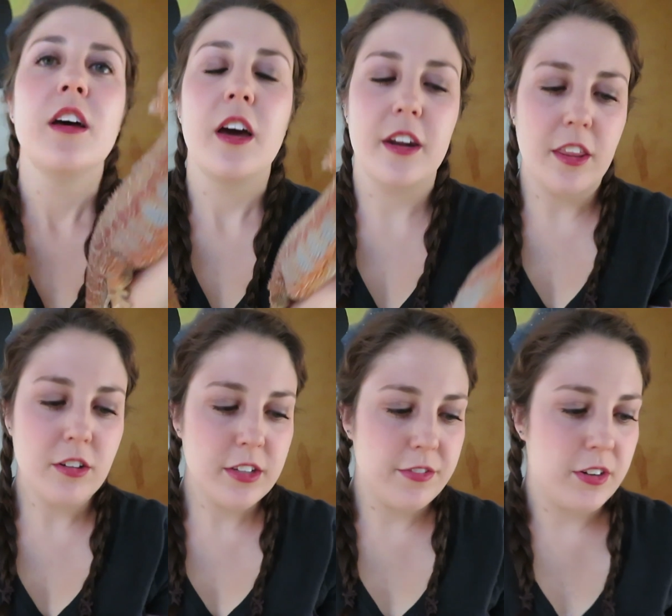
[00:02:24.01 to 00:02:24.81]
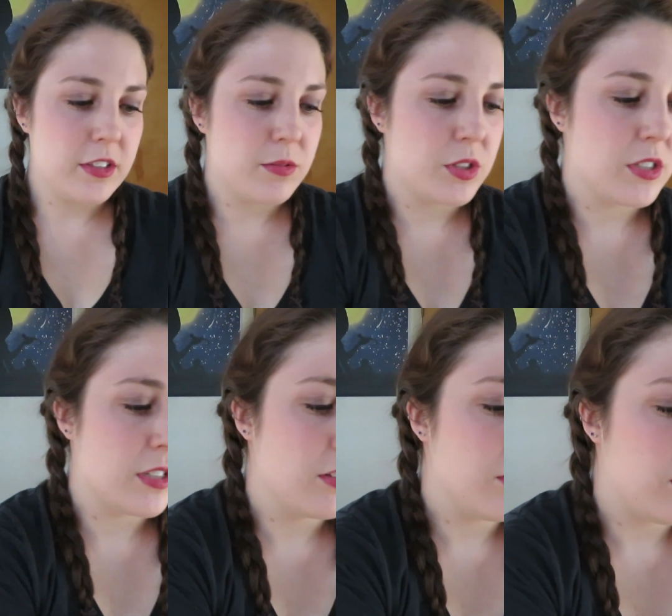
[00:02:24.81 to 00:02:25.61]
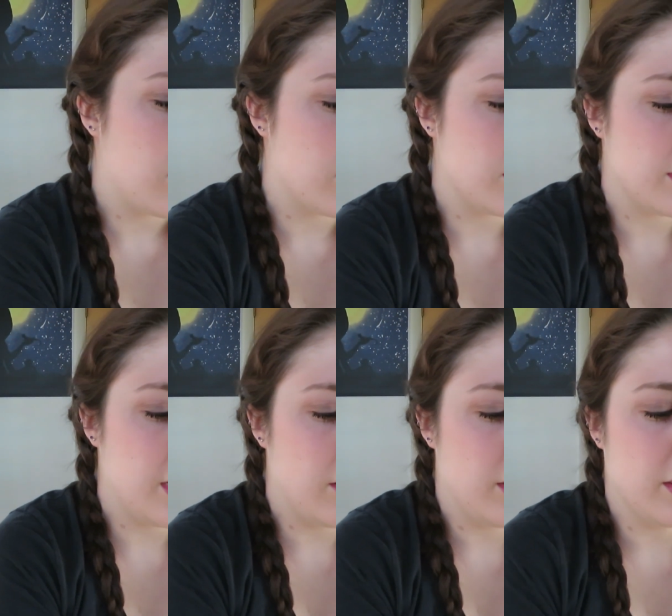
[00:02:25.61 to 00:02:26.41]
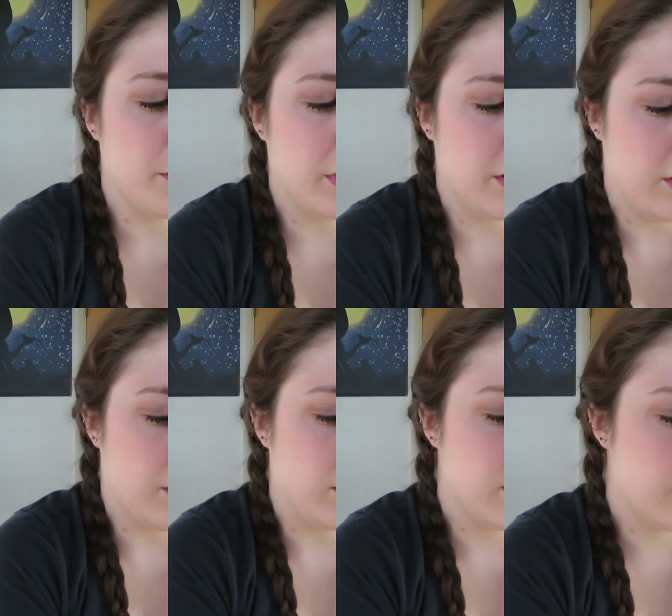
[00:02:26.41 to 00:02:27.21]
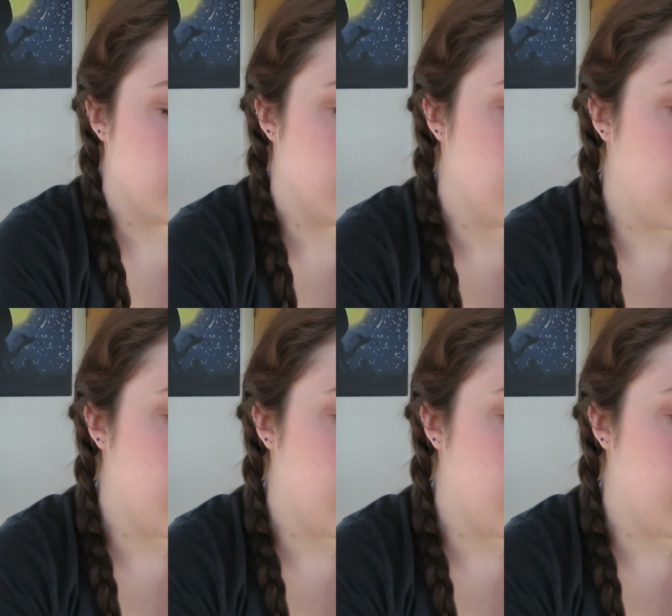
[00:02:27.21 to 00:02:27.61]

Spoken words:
Another difference, which is a little harder to tell in the big girls,